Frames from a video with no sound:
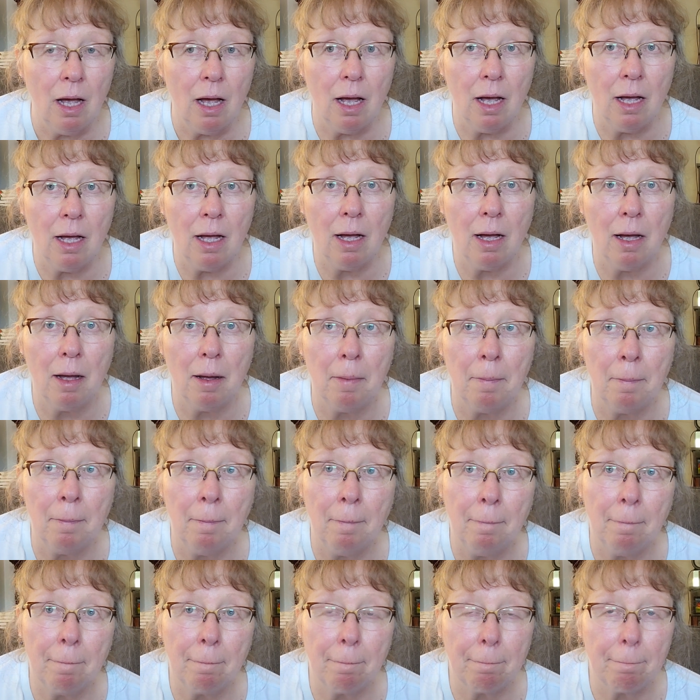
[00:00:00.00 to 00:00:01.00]

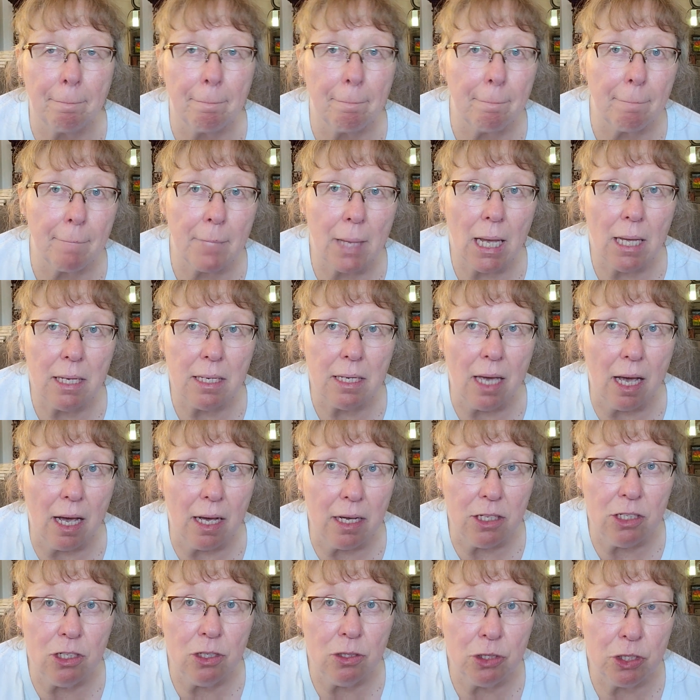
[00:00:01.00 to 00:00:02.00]
Yeah,
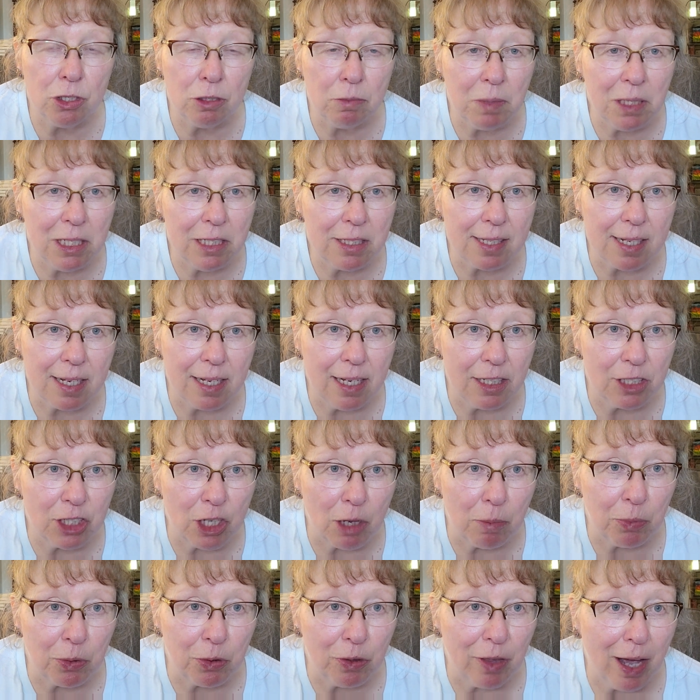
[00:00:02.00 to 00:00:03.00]
YouTube needs to catch
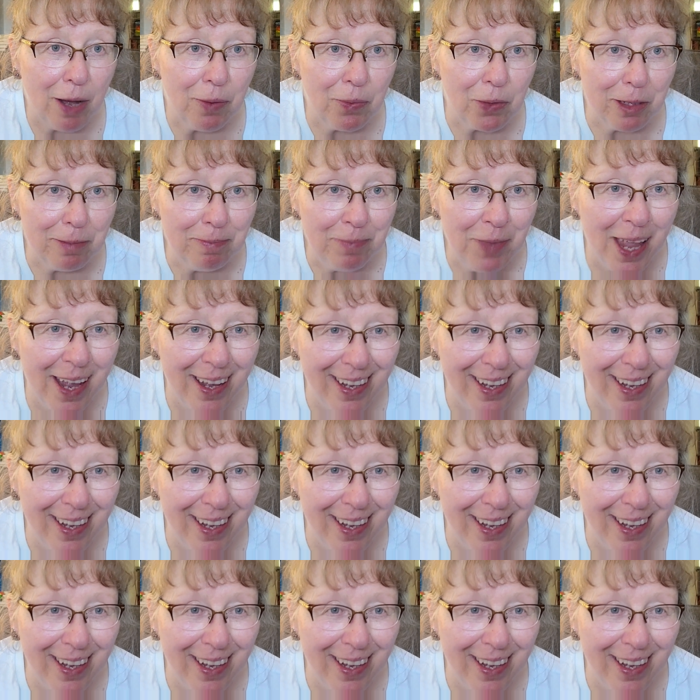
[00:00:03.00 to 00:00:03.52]
up with that one.